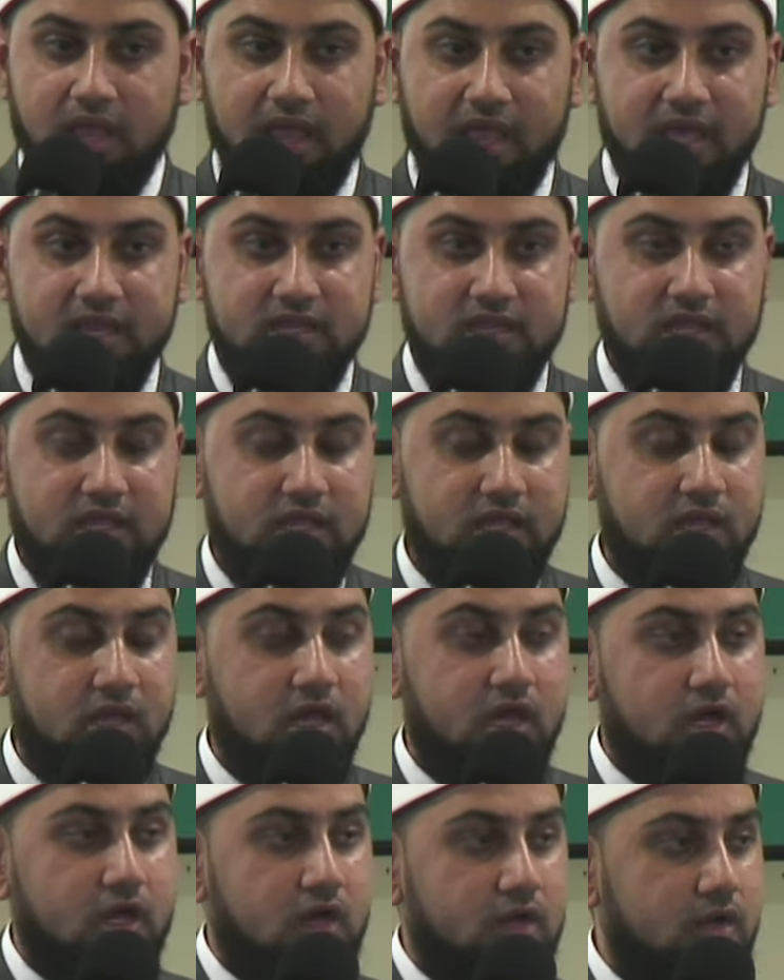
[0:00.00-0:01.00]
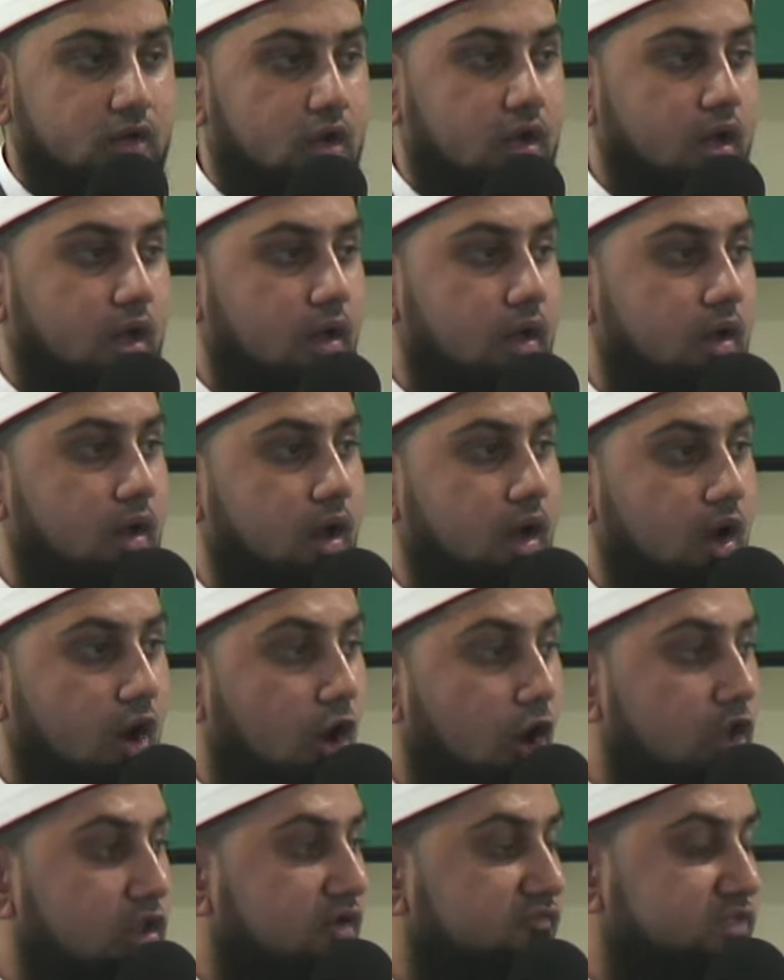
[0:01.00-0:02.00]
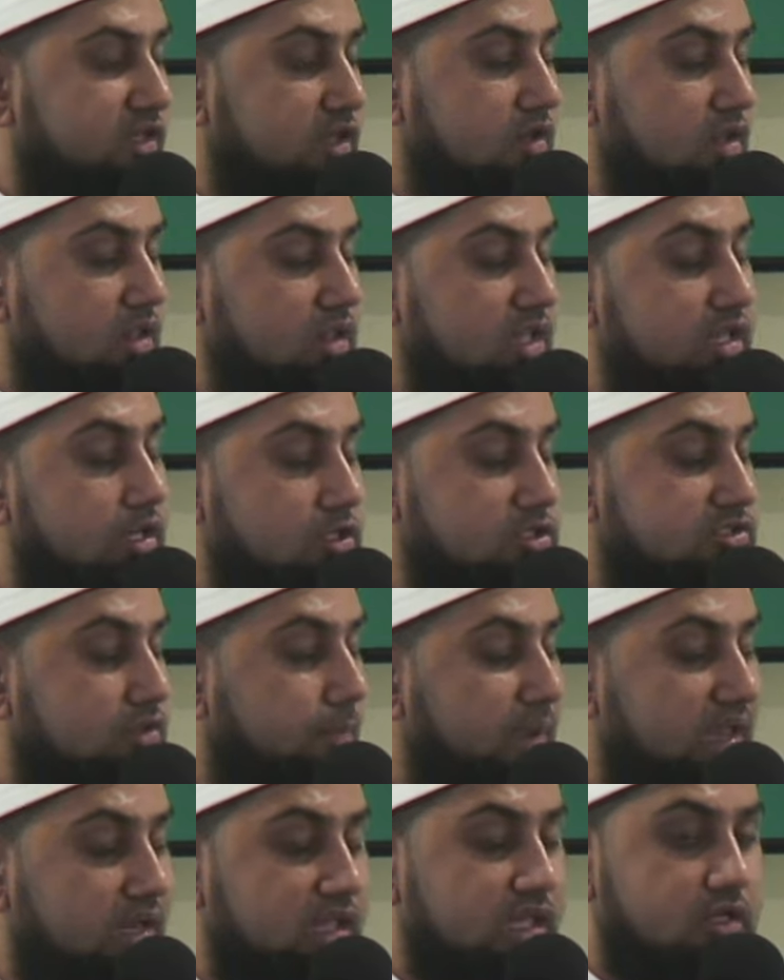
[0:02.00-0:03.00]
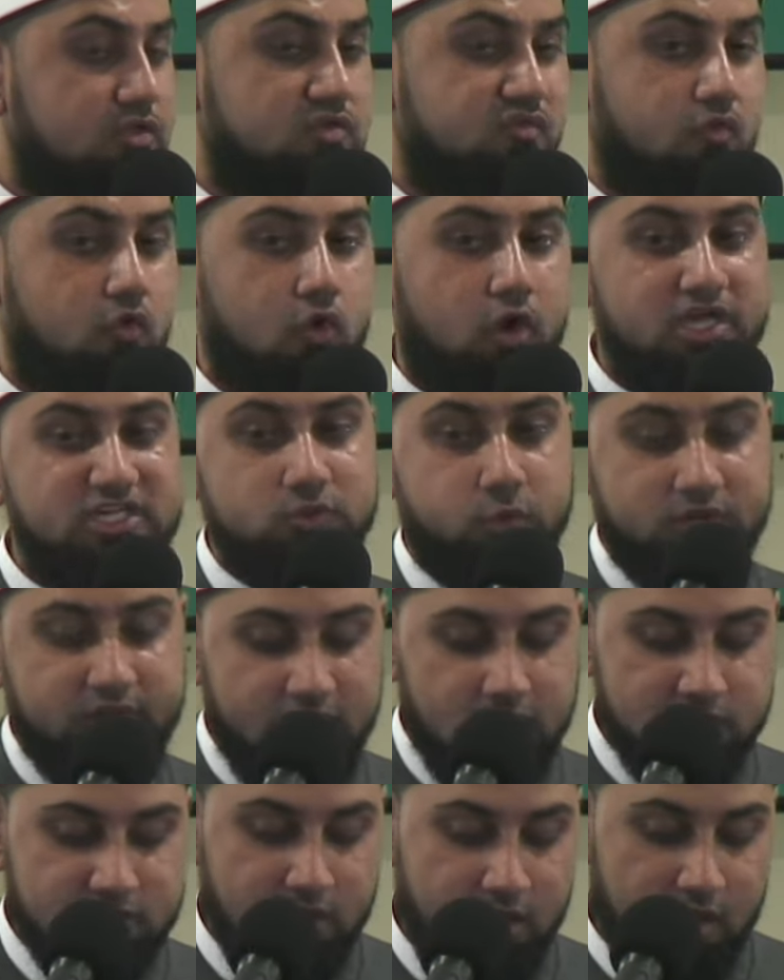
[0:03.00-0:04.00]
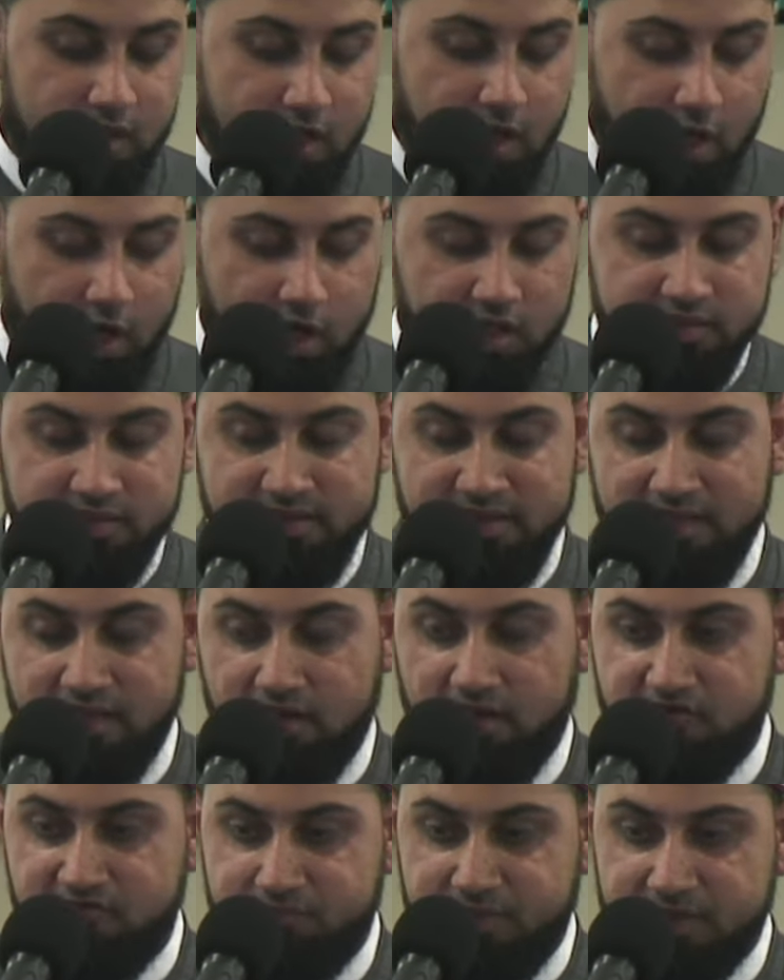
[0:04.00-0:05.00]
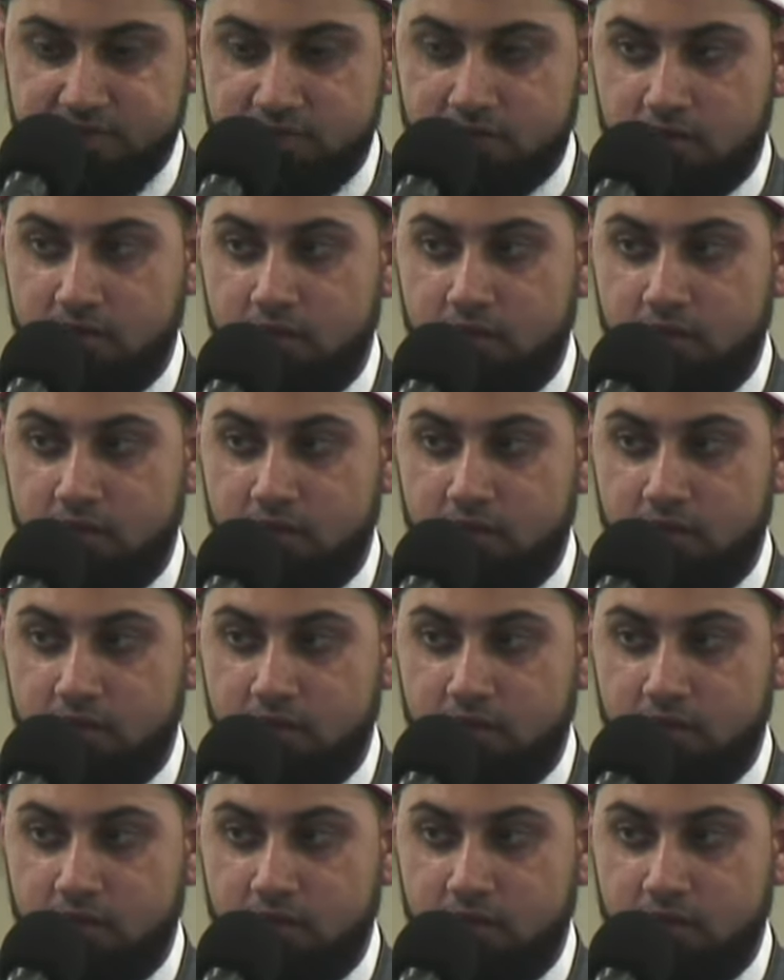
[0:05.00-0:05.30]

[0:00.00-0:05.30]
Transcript: And He, all of the leaders, the main leaders of Quraysh were killed on the day of Badr.